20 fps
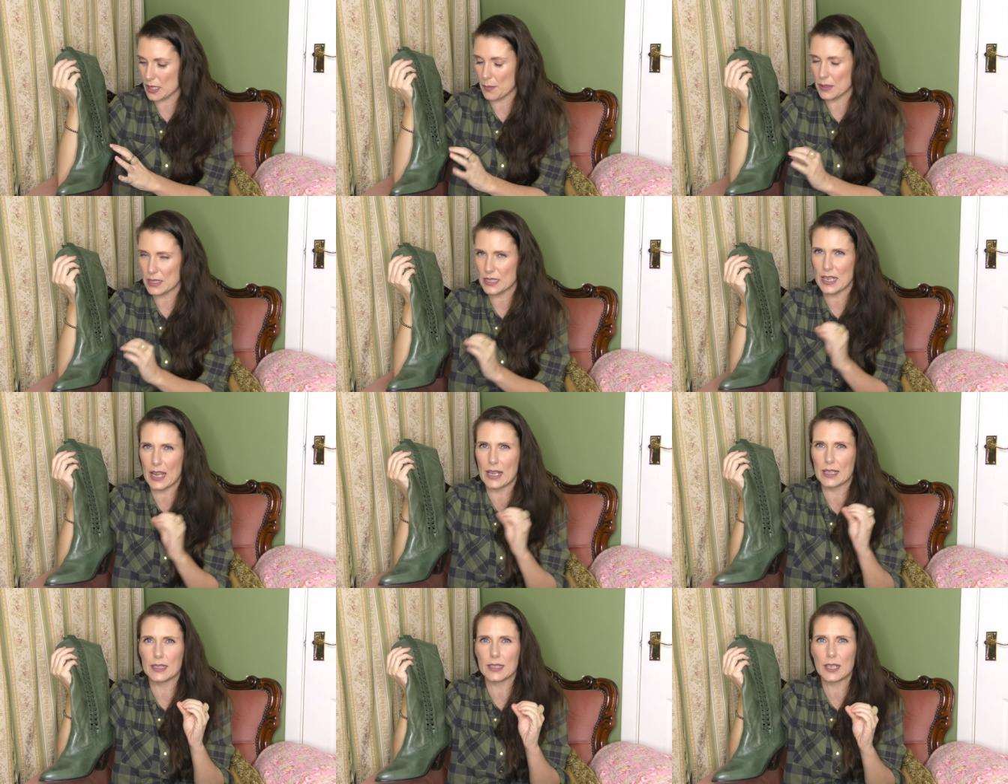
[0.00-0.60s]
I must
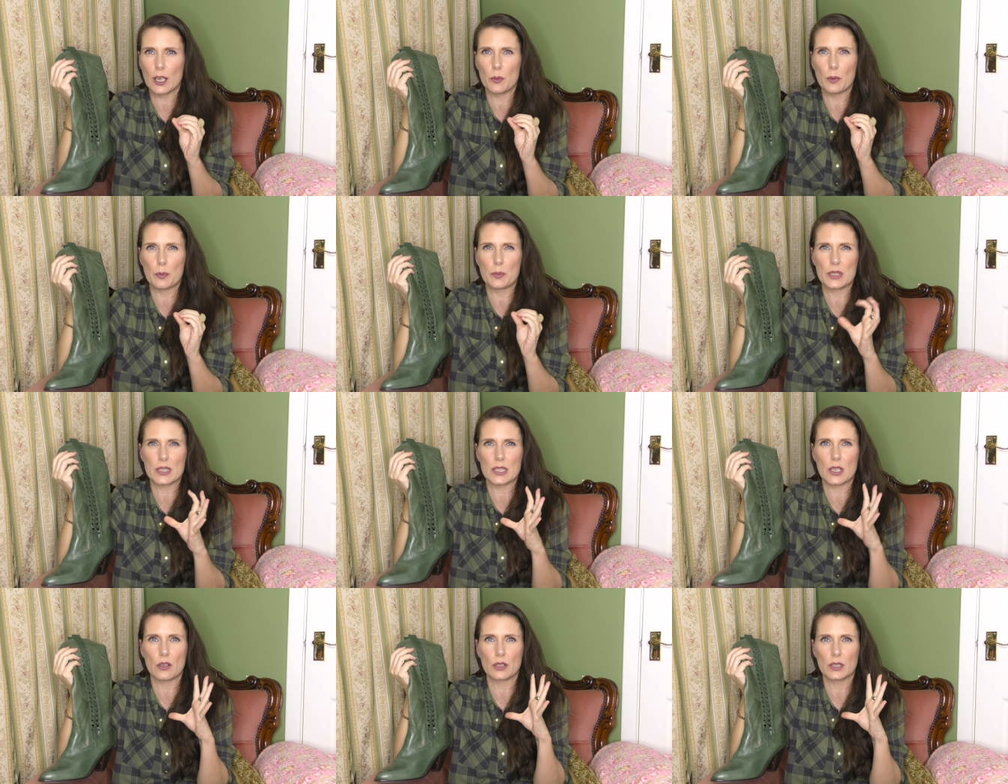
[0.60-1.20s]
say, I like cowboy
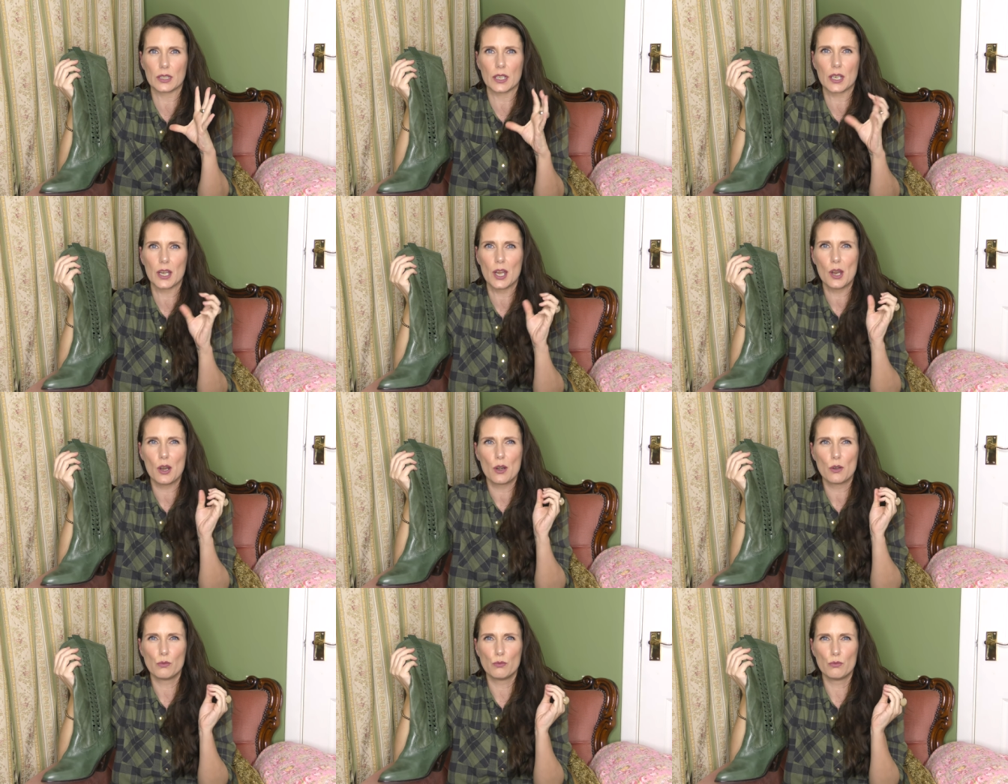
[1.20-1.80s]
boots that are like
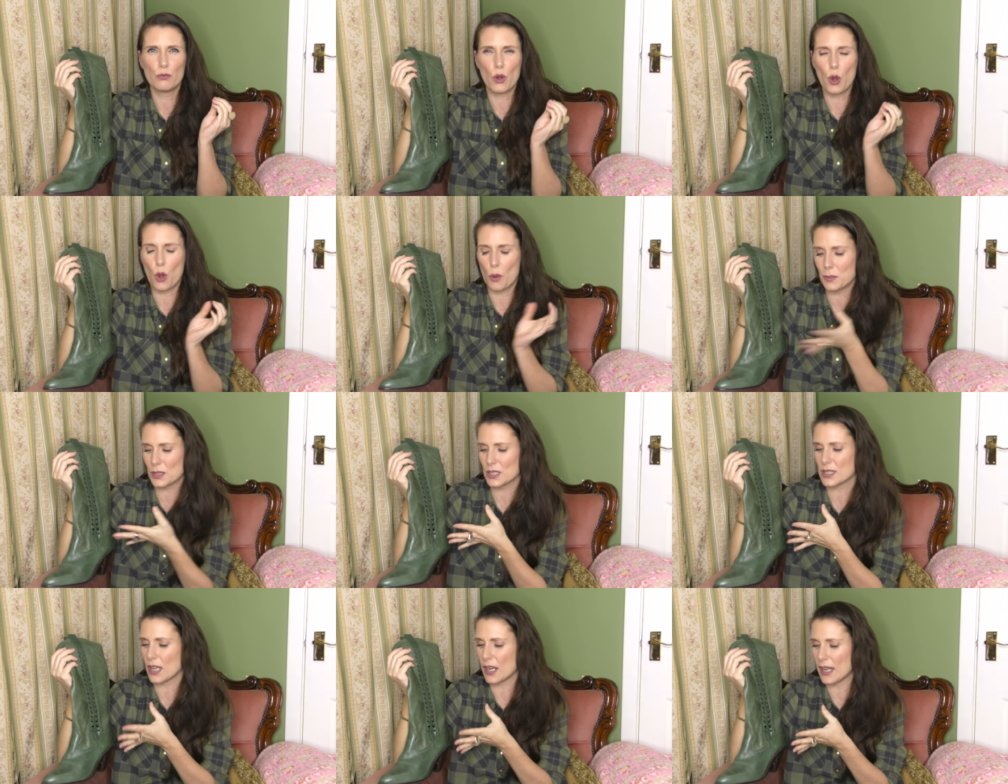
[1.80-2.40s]

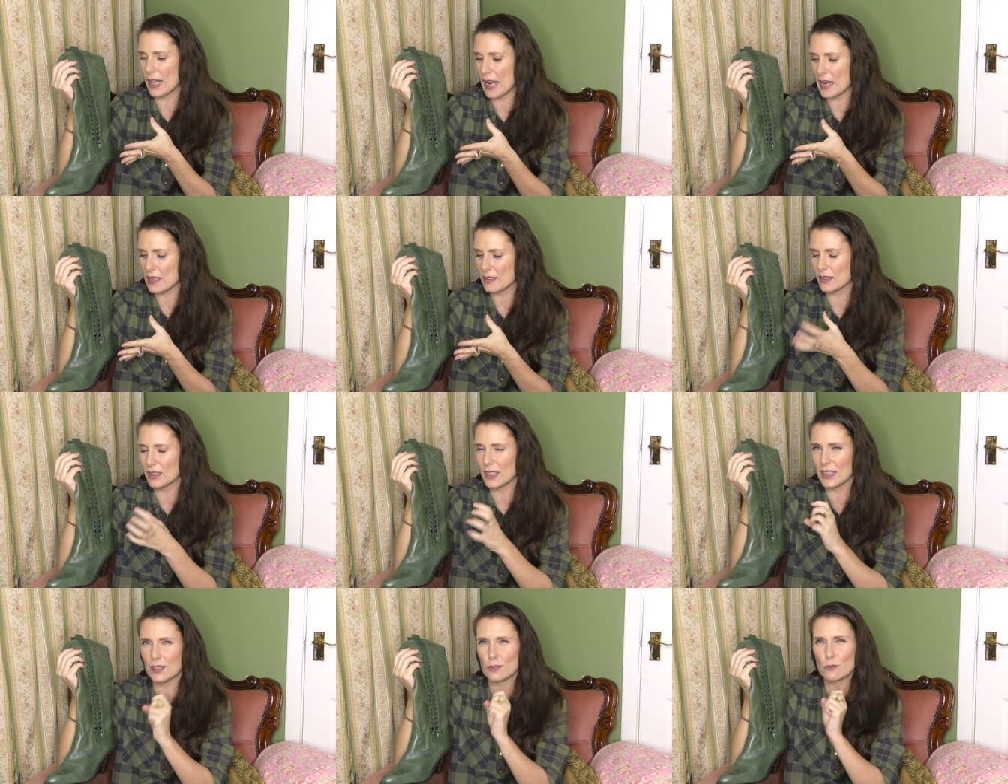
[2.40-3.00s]
almost done
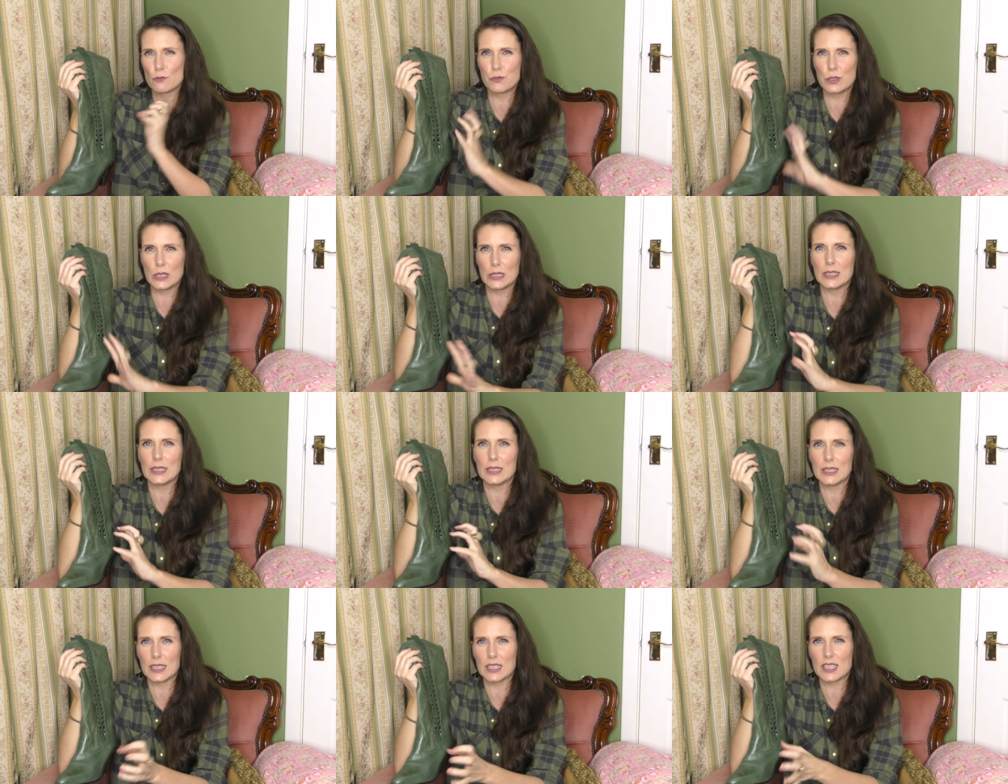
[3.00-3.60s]
in, like
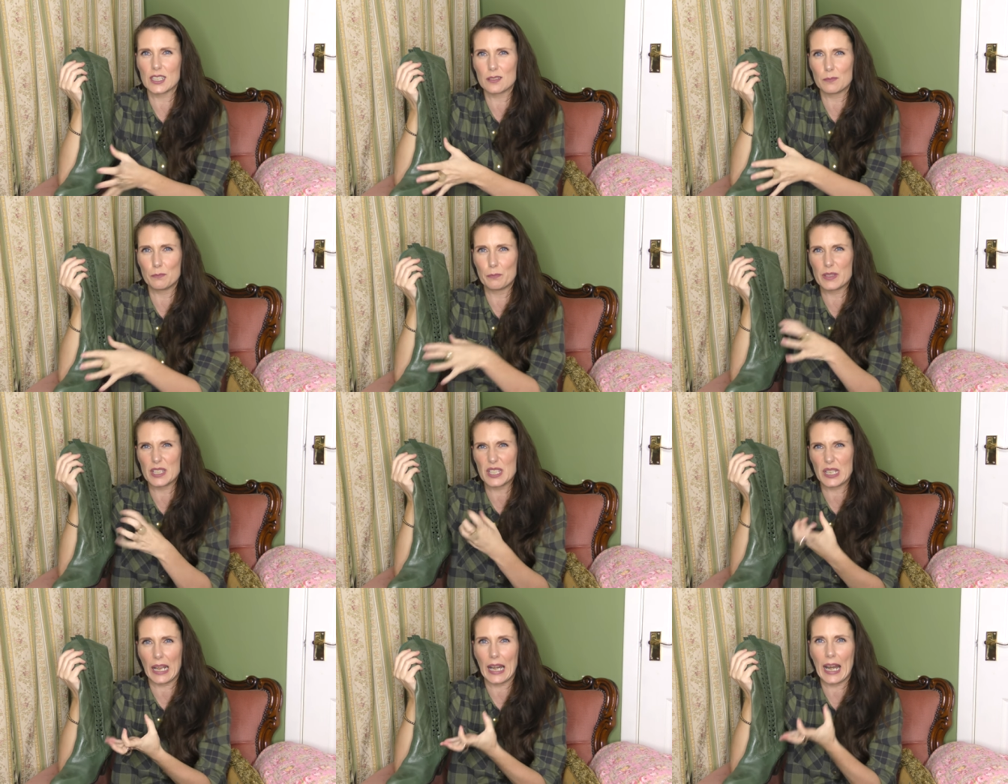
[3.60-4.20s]
really like
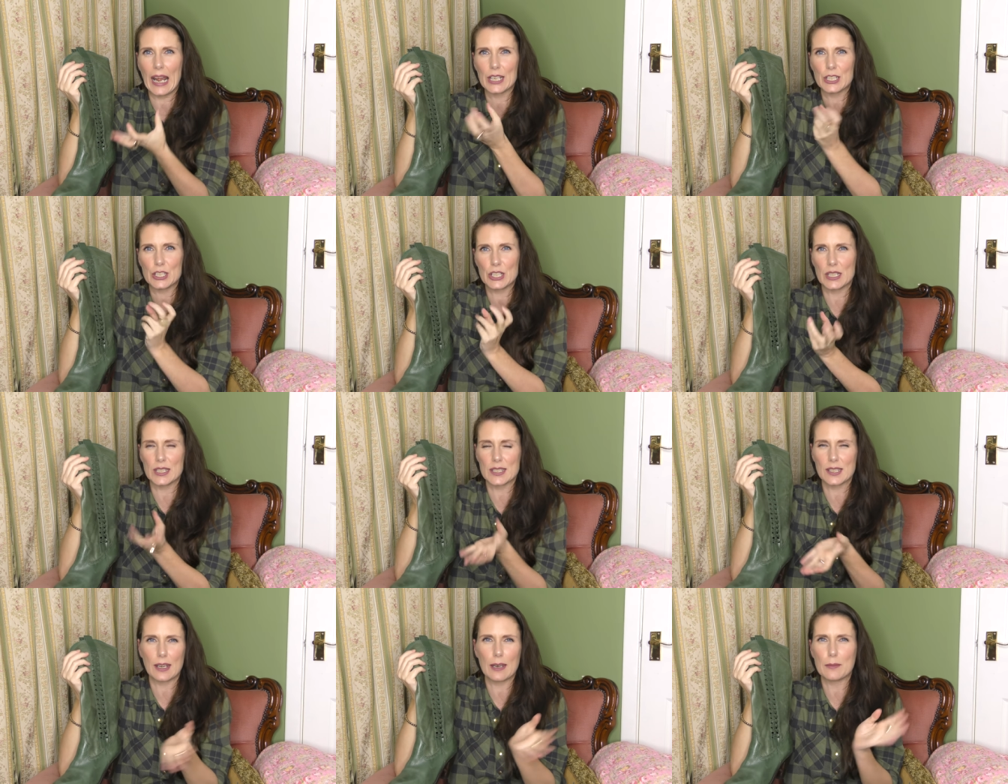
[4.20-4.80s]
scratched
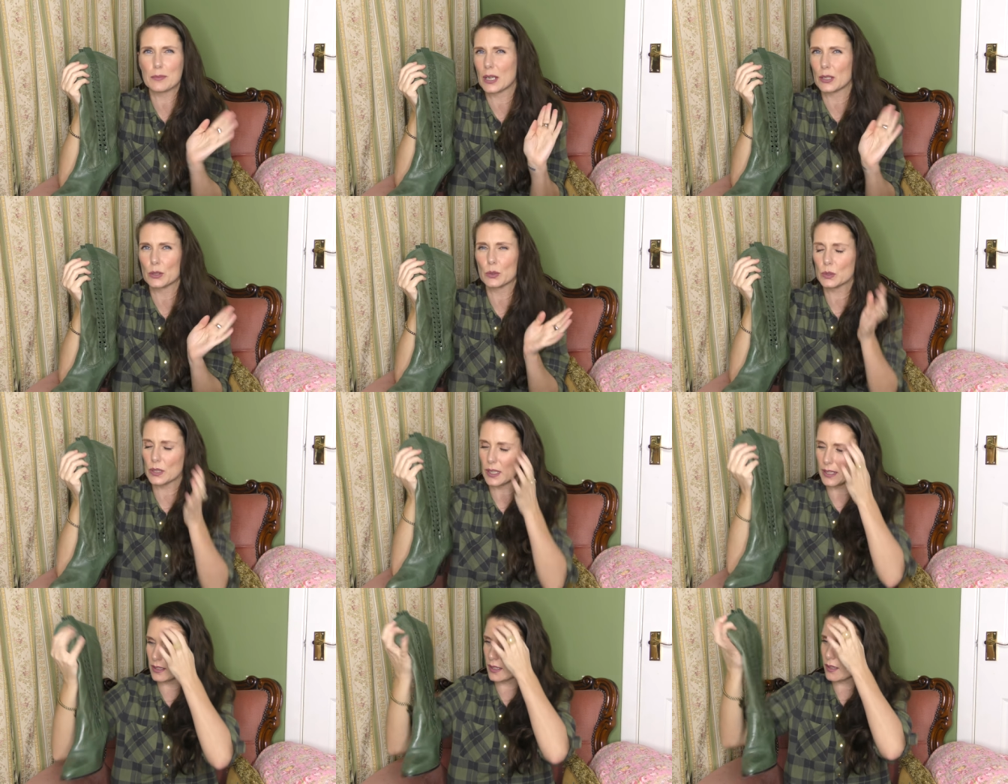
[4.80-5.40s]
and scraped. I
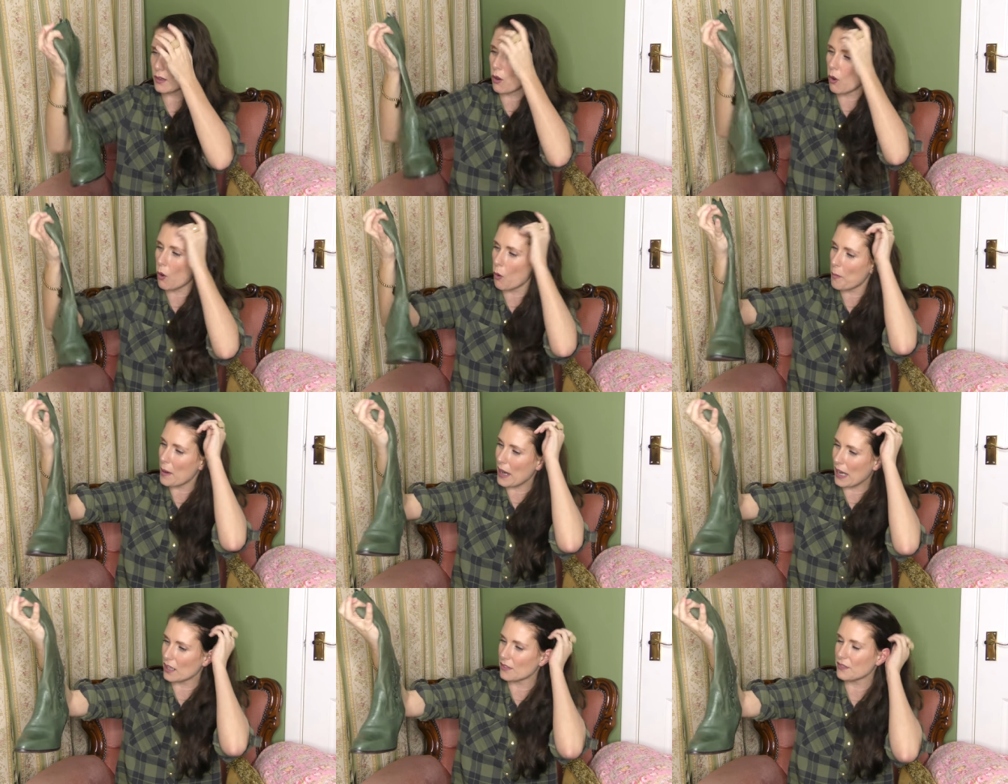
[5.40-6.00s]
don't like like all
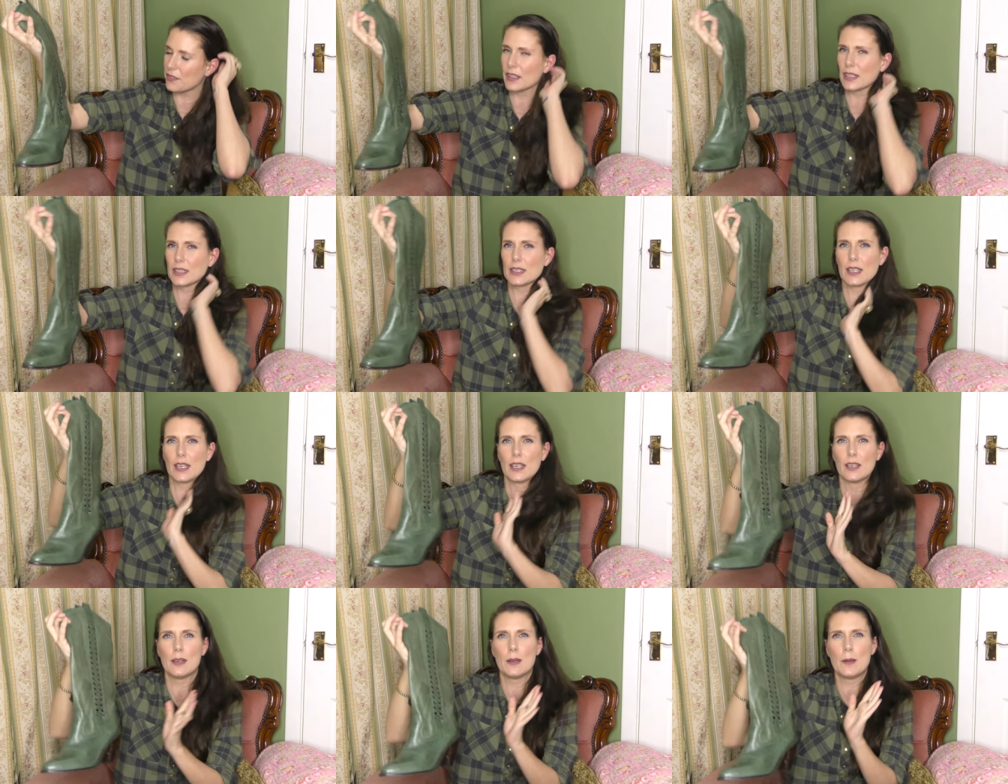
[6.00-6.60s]
perfect
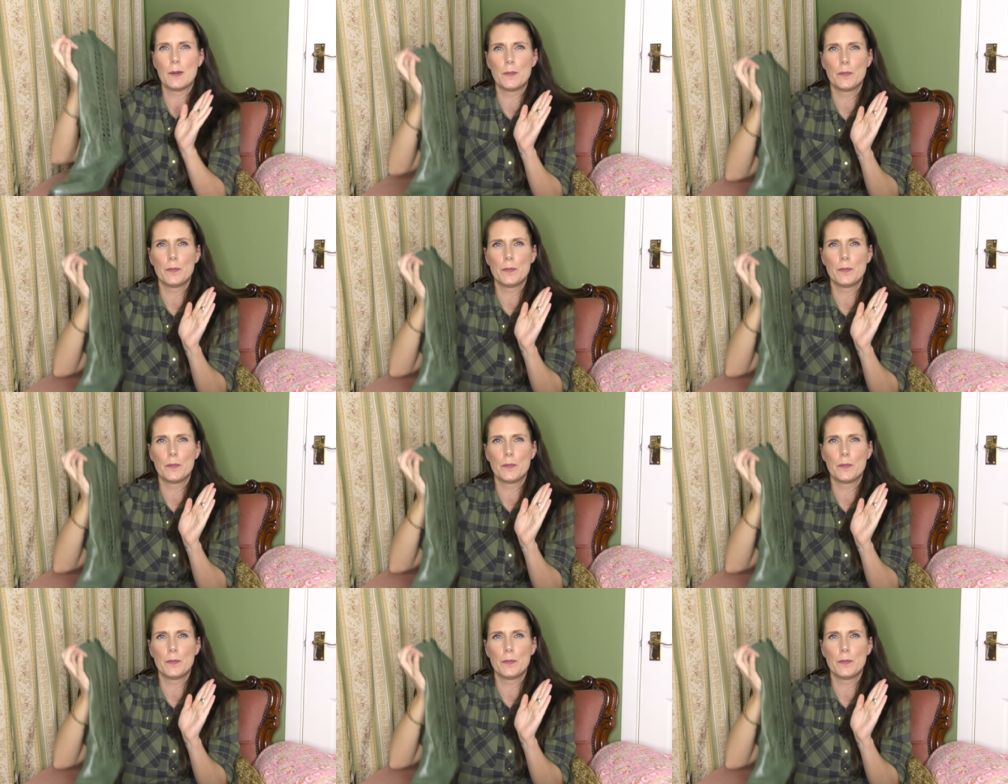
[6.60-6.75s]
to